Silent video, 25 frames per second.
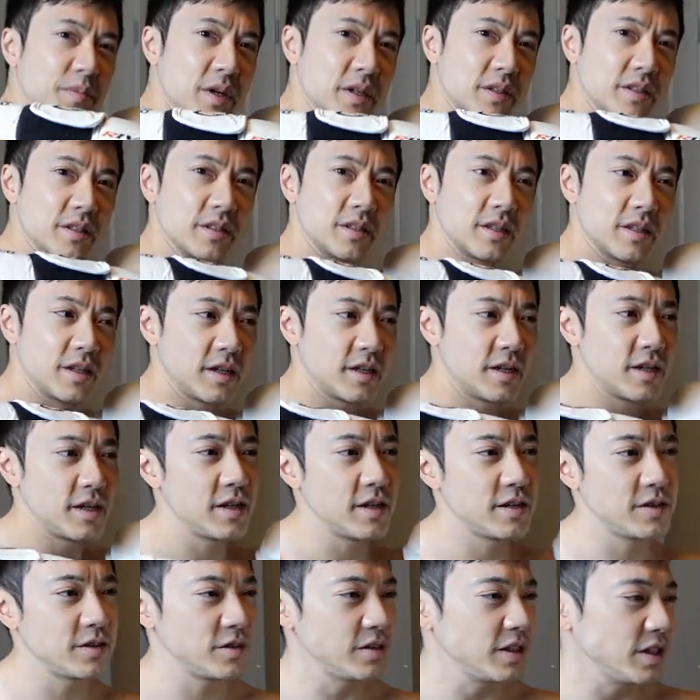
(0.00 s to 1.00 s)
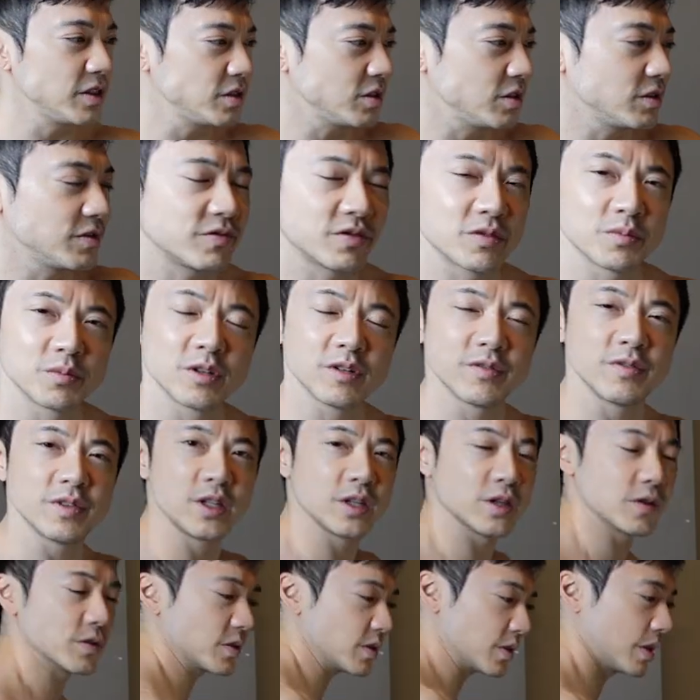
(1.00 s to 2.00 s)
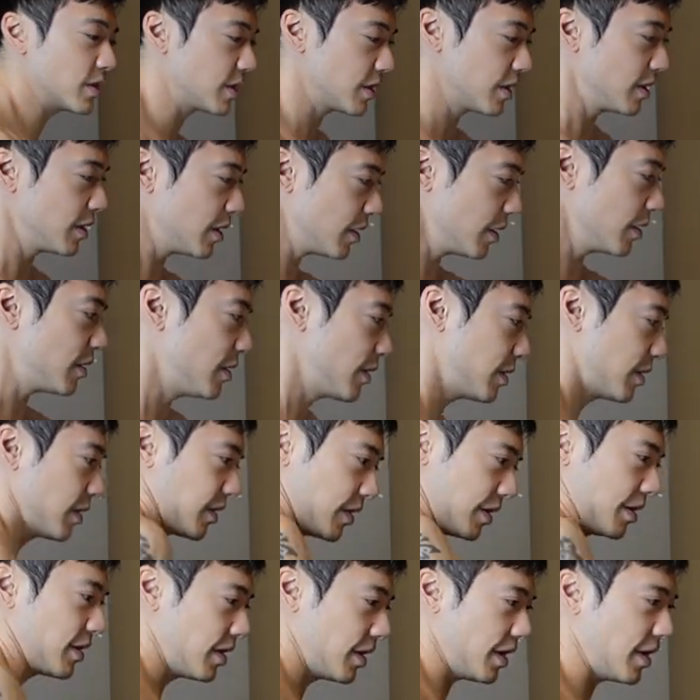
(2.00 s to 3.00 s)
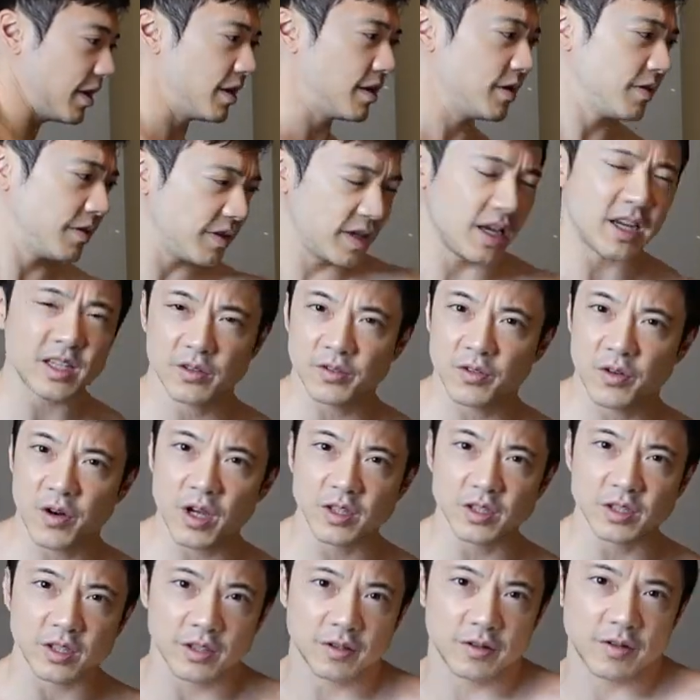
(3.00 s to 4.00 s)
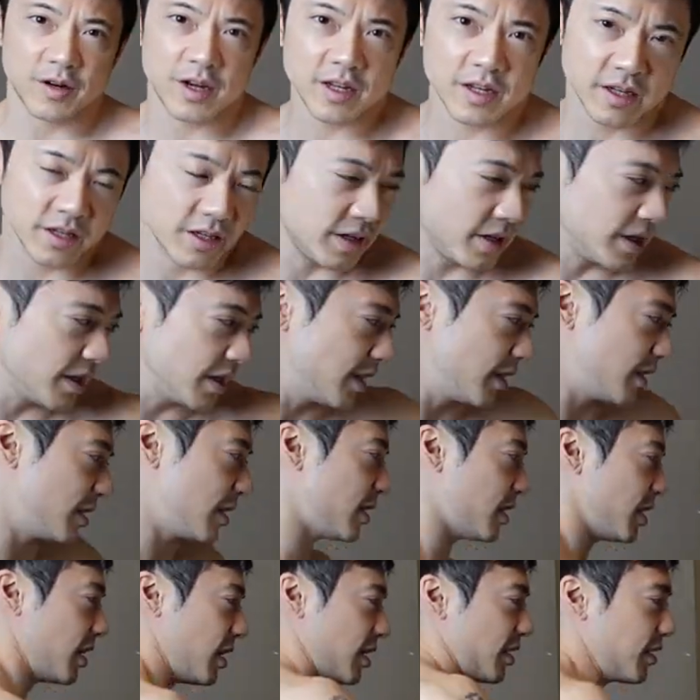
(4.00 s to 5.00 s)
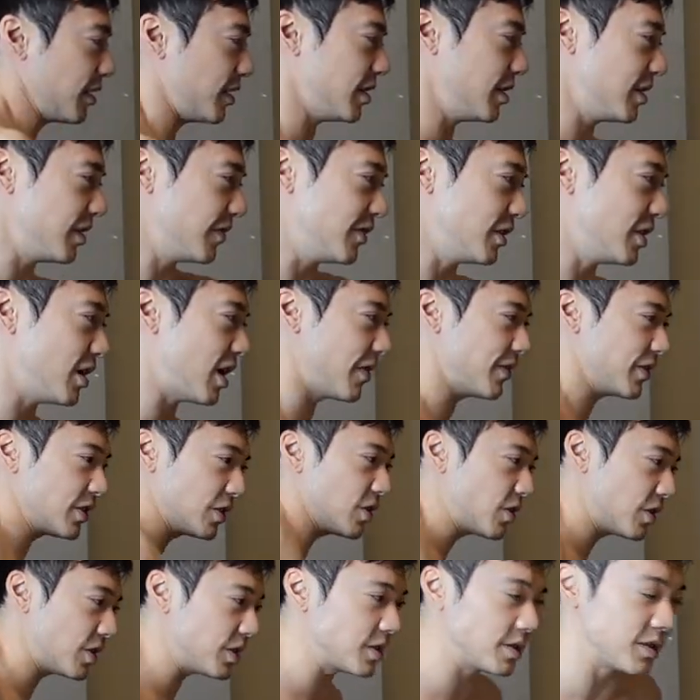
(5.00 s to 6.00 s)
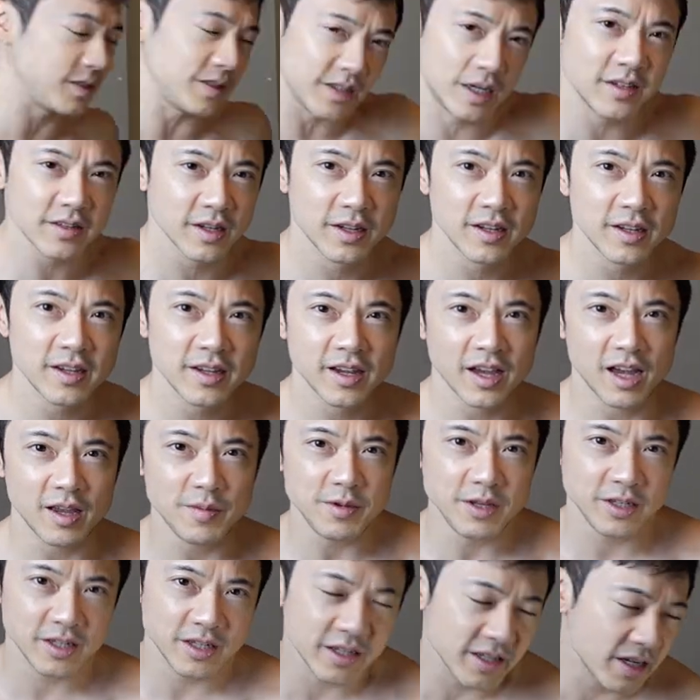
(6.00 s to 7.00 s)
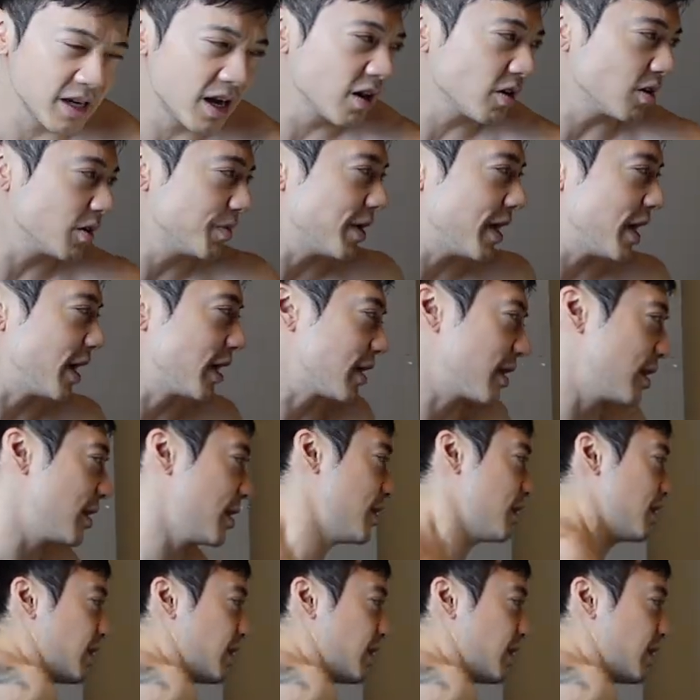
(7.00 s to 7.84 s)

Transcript: button, stay tuned for more videos. And thanks for watching, alright? And uh, if you haven't noticed, I'm hitting an aqua bag.